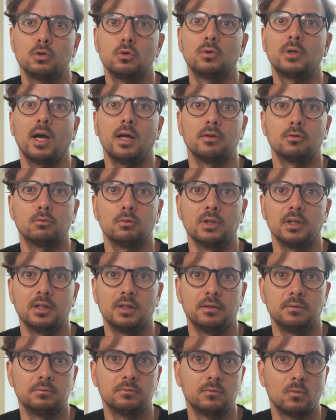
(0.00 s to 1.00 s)
You can't
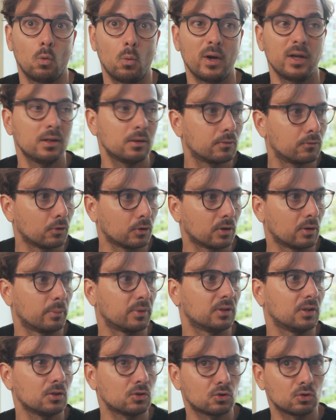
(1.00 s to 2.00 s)
really wait for a
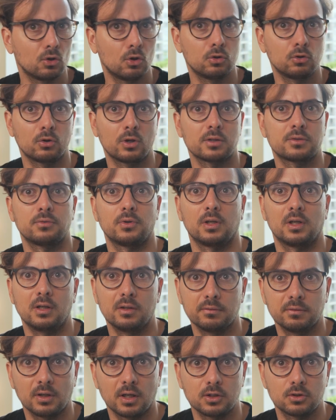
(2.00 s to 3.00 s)
repetition or ask for a
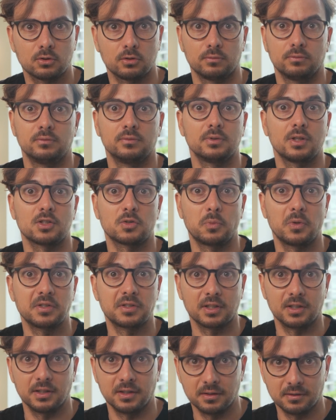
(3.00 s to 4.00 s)
clarification. That's
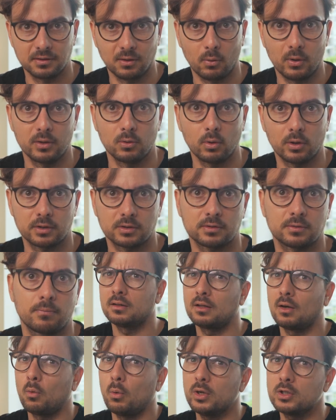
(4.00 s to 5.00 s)
basically the way it works.
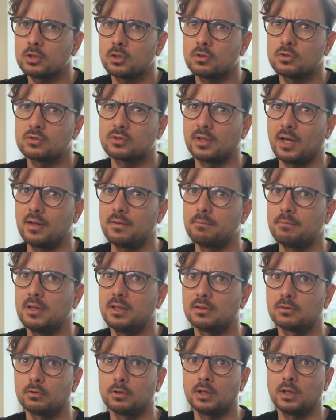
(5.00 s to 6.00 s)
The questions can
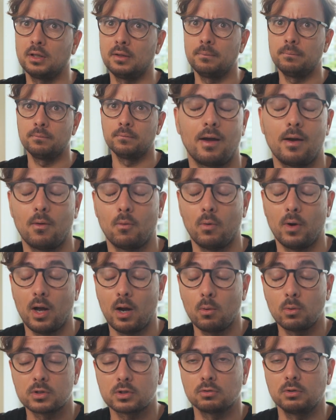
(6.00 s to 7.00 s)
be tricky.
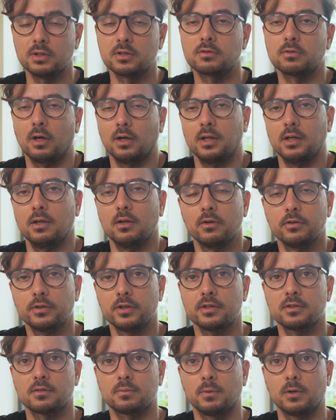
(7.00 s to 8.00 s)
I was really struggling on
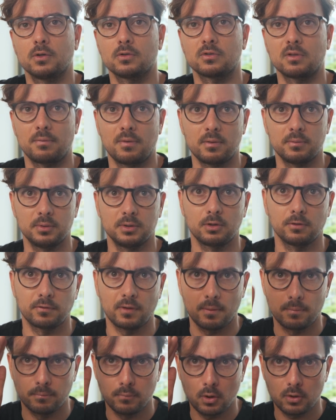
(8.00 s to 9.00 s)
this because I'm a bit of
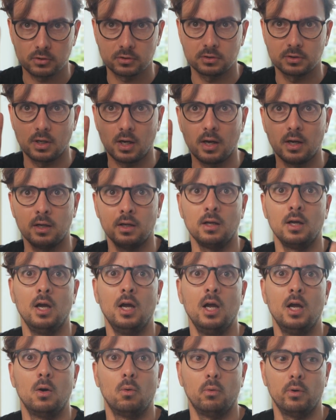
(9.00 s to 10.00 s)
a boxed guy,
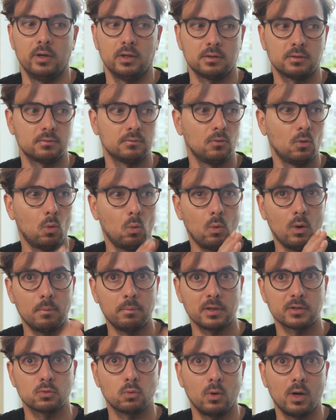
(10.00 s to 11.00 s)
where
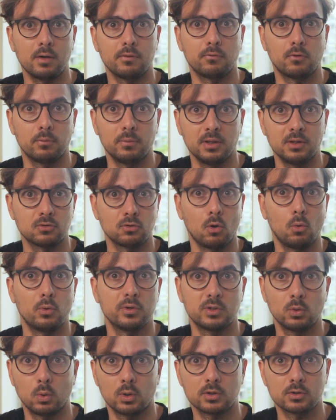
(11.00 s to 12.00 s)
1 + 1 for me is
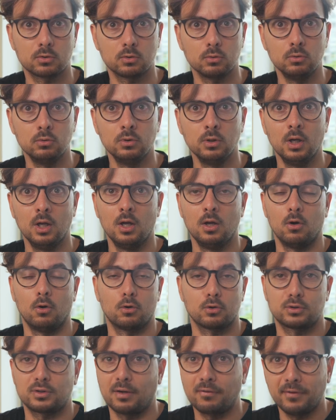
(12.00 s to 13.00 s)
always equals 2
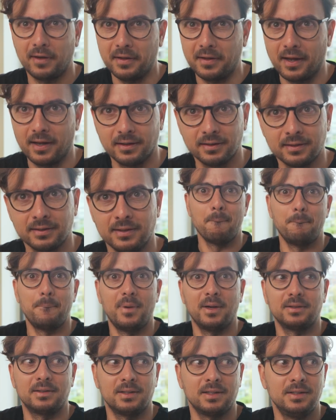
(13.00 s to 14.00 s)
or stuff like that.
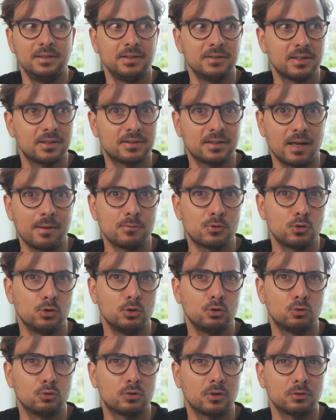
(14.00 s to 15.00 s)
But in these exams, you
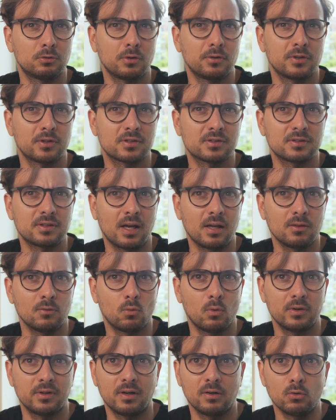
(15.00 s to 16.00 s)
need to try to
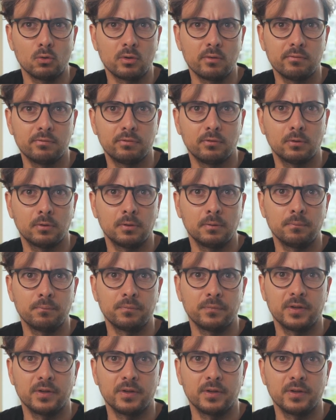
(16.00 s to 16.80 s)
understand what they're looking for.